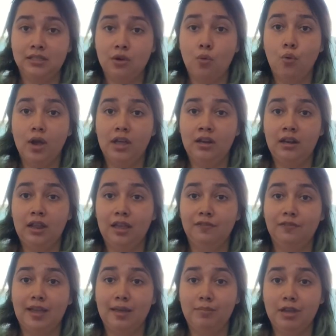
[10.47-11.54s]
One, if
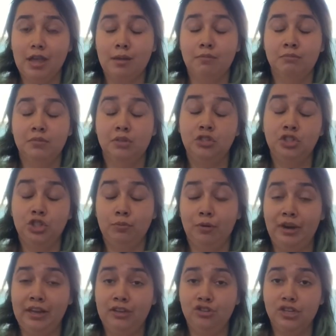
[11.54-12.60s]
I become super
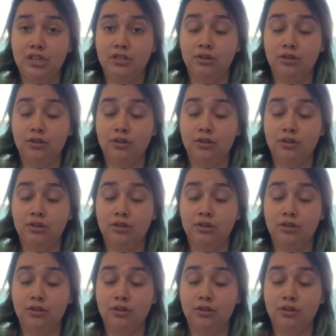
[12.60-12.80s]
anxious